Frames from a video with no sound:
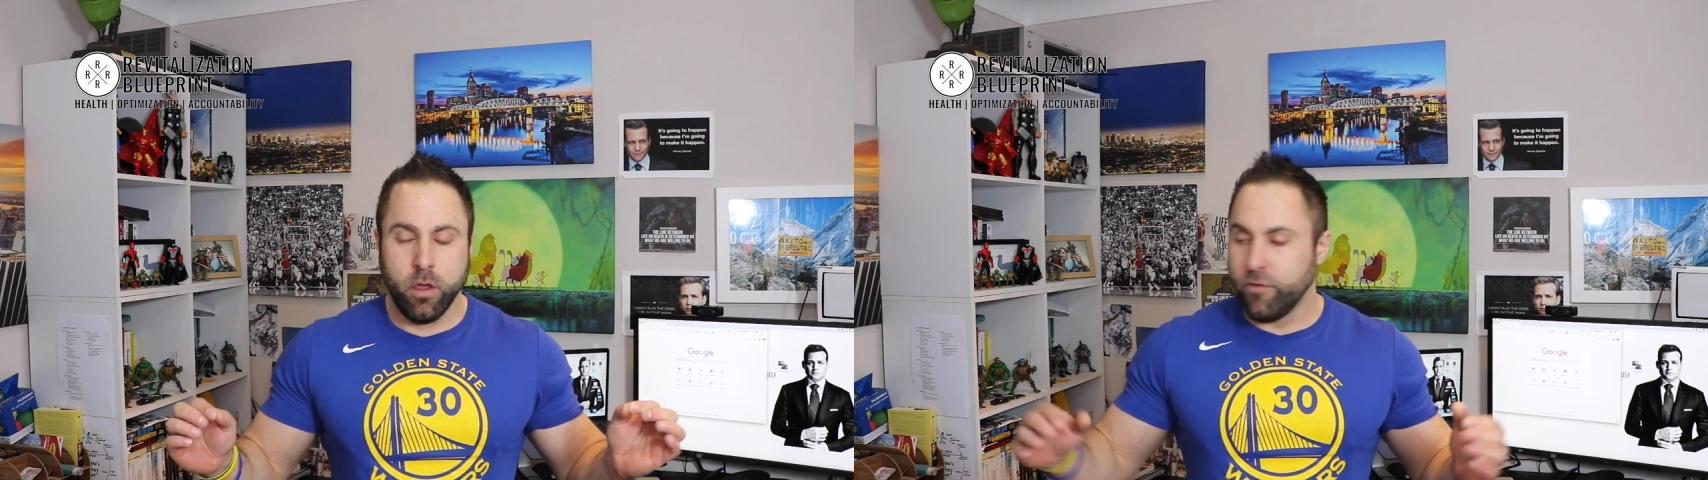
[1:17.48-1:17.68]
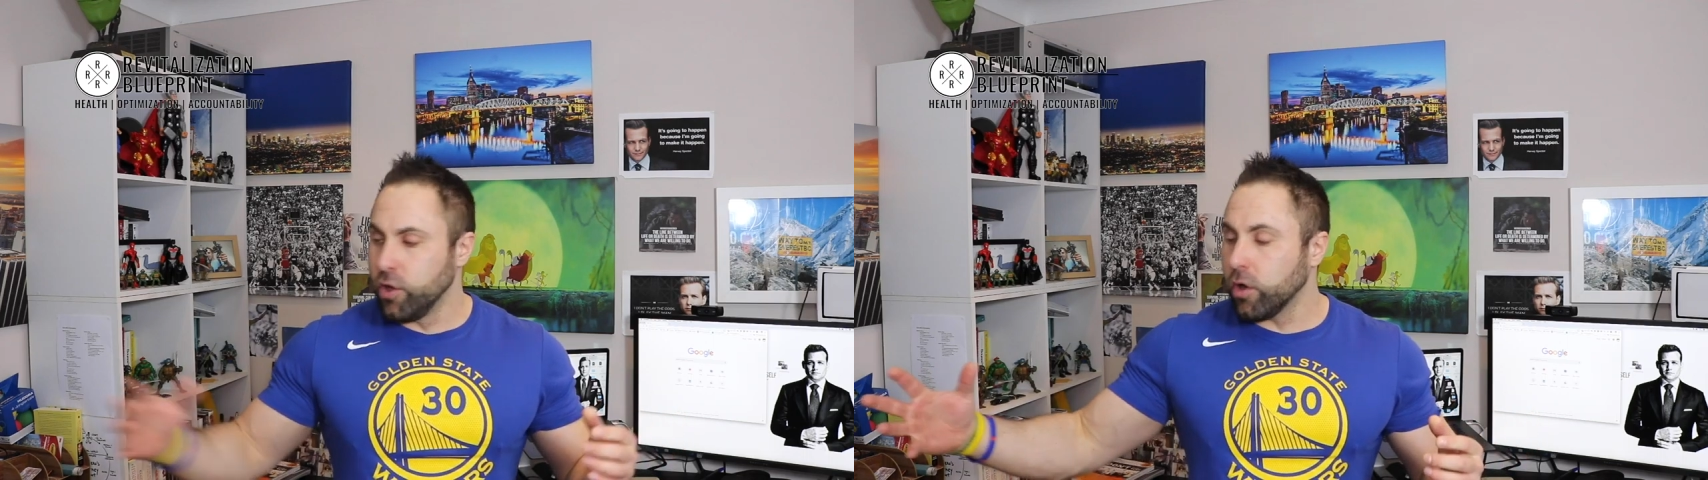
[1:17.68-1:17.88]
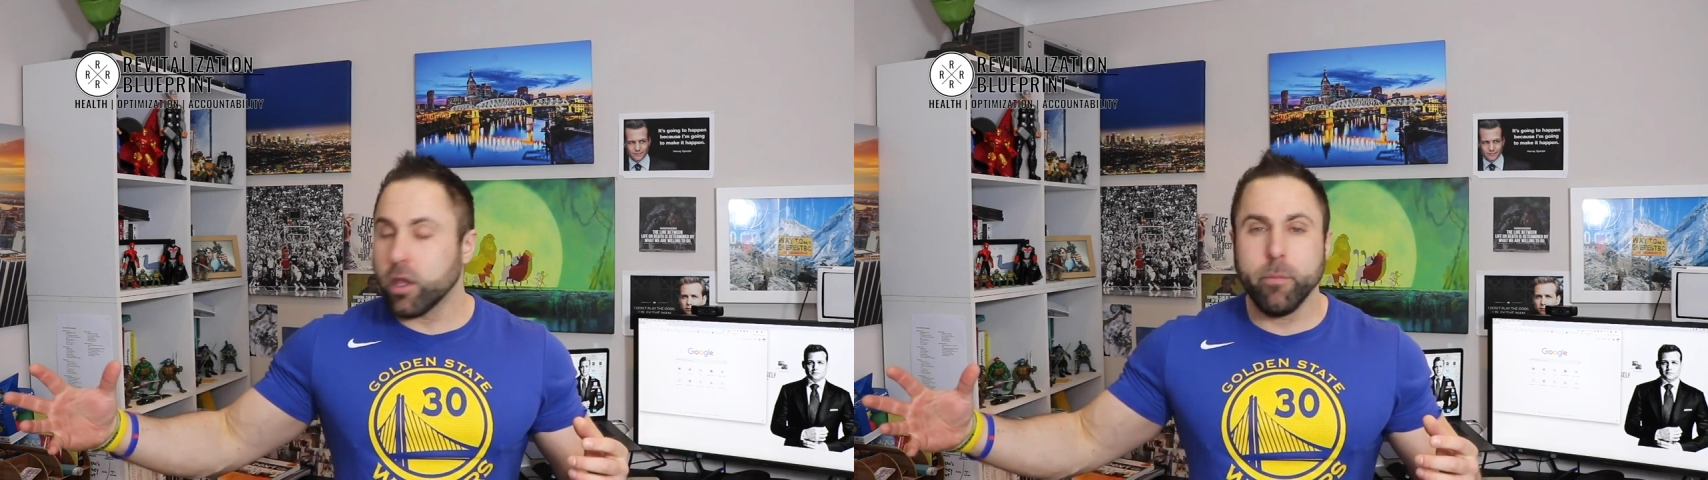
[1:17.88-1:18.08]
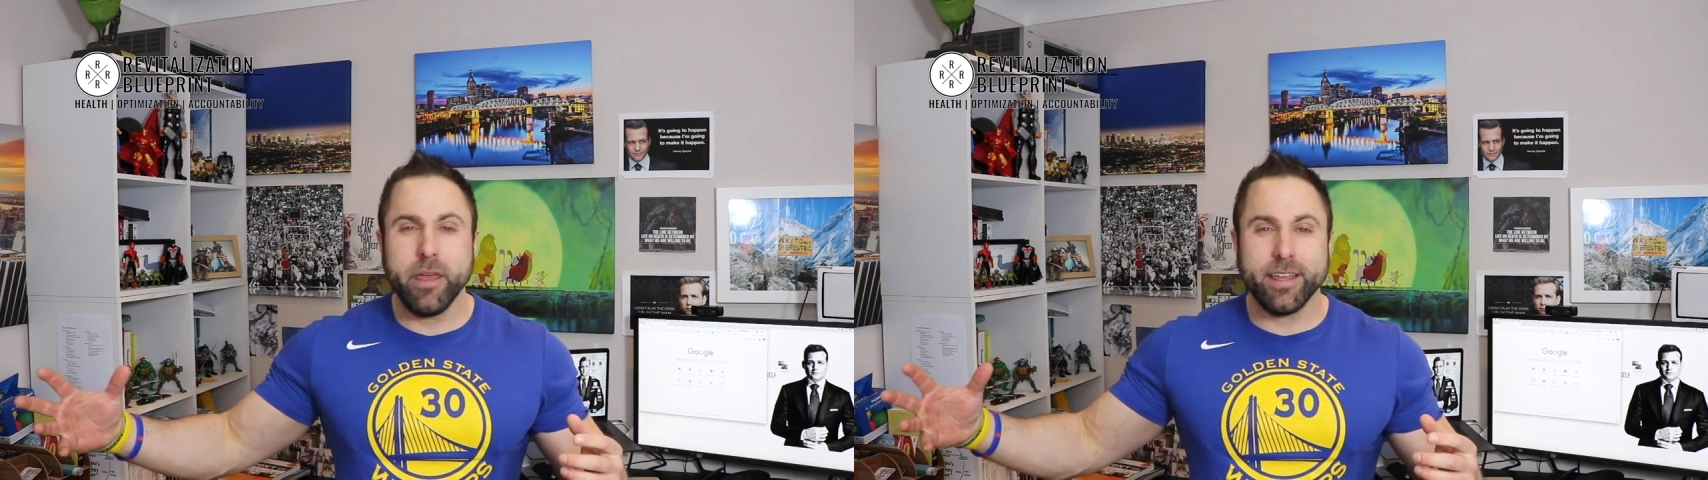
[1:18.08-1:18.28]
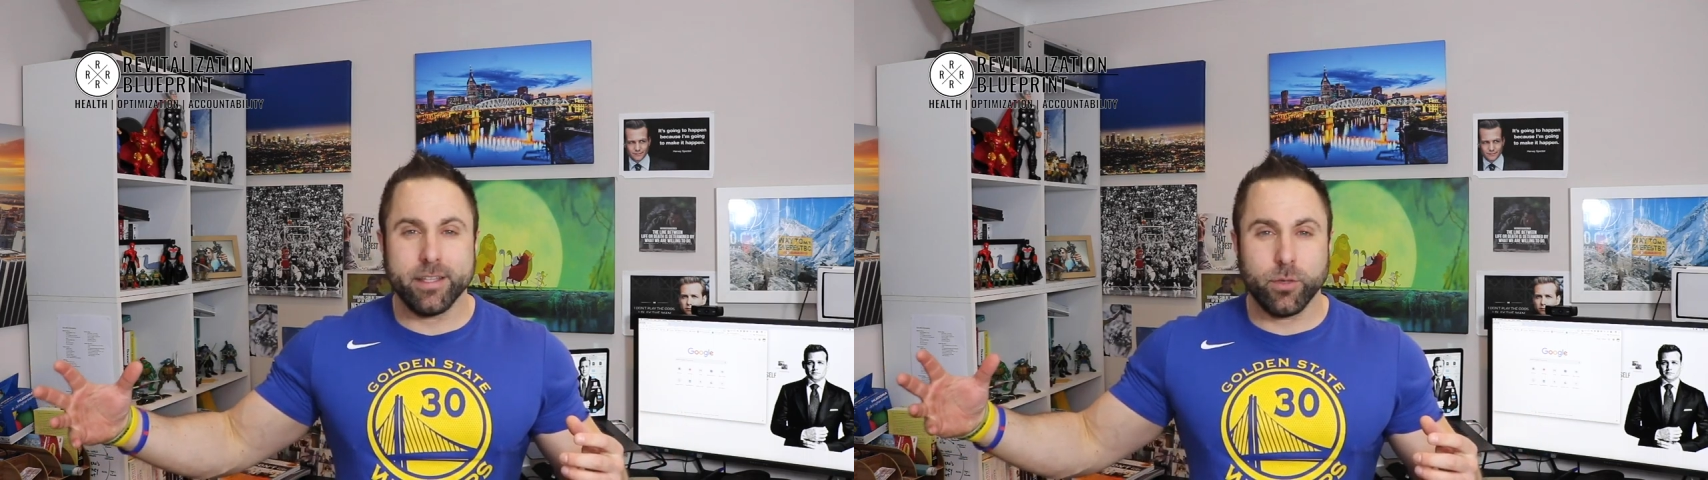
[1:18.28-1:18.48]
If you're not
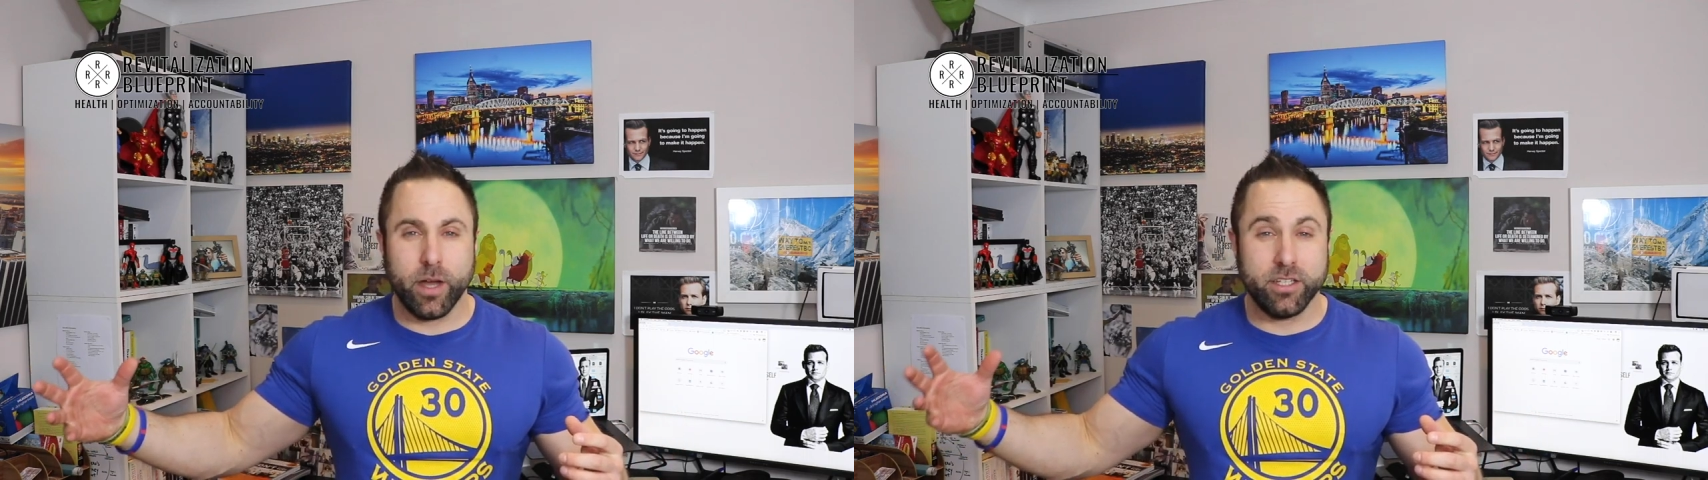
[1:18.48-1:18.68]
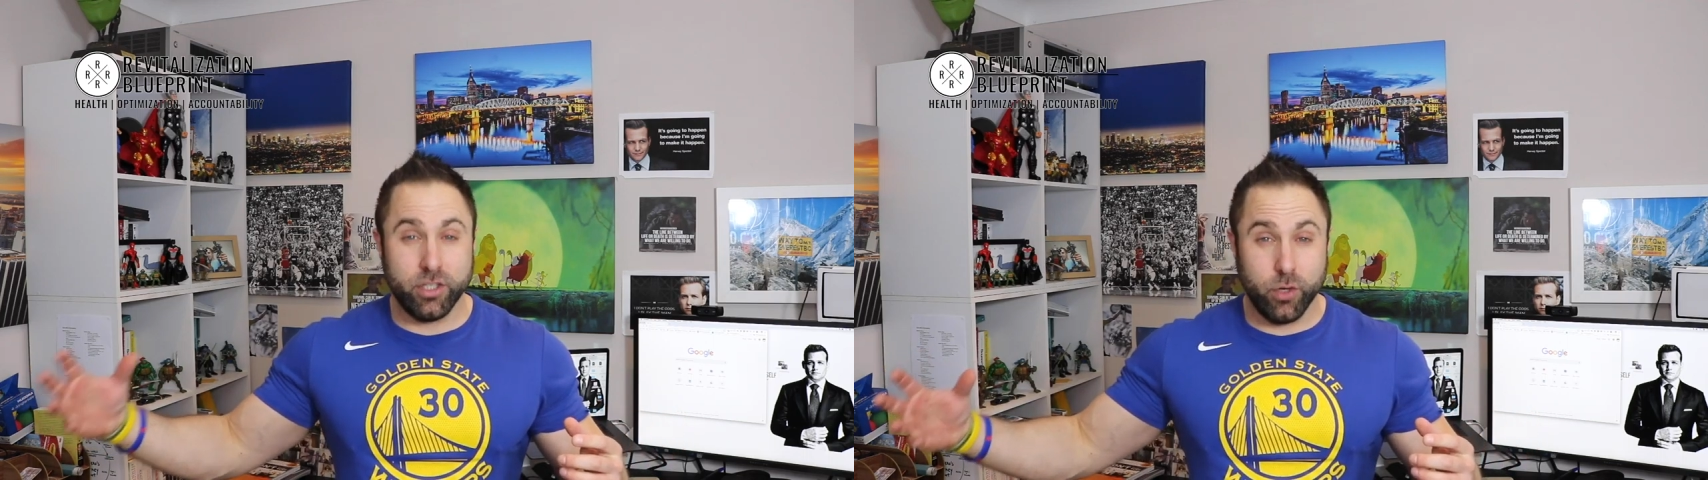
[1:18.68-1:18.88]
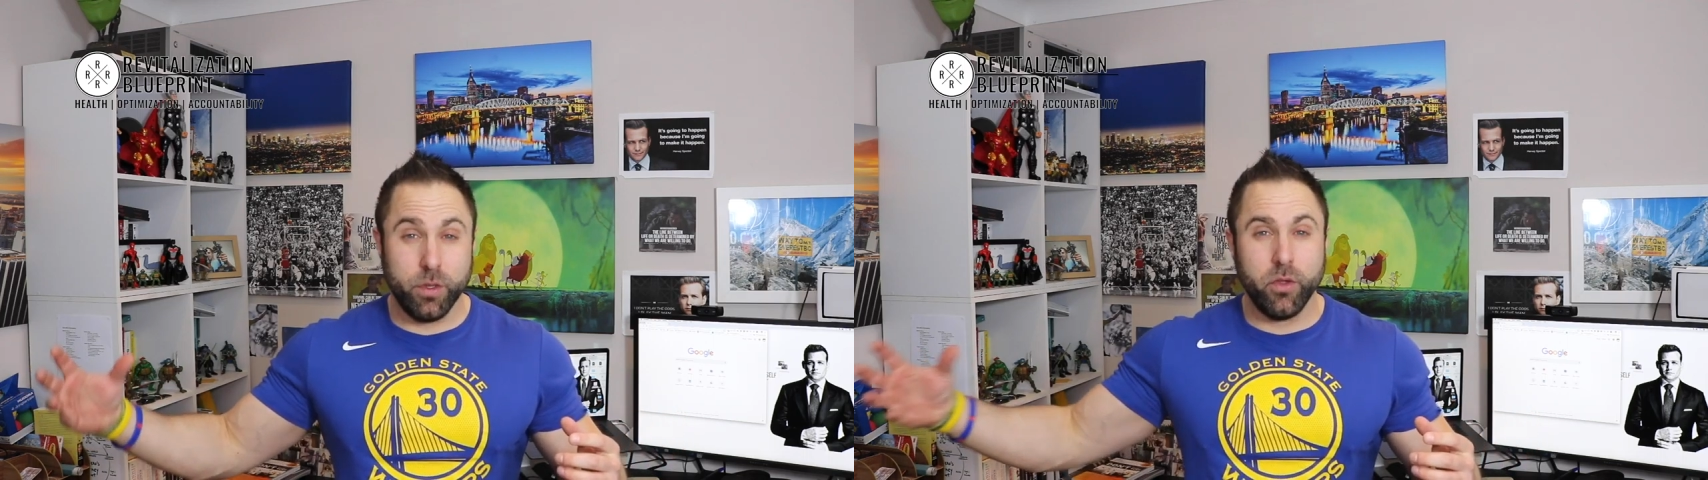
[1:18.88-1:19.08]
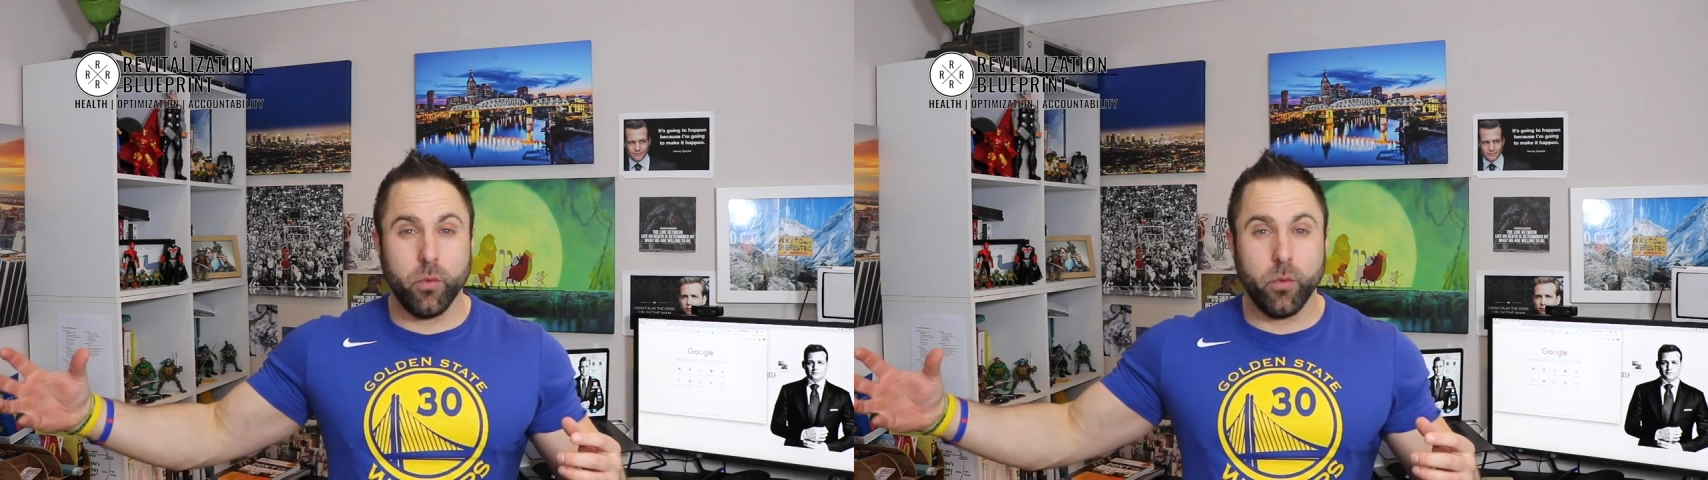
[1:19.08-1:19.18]
committed to actually doing the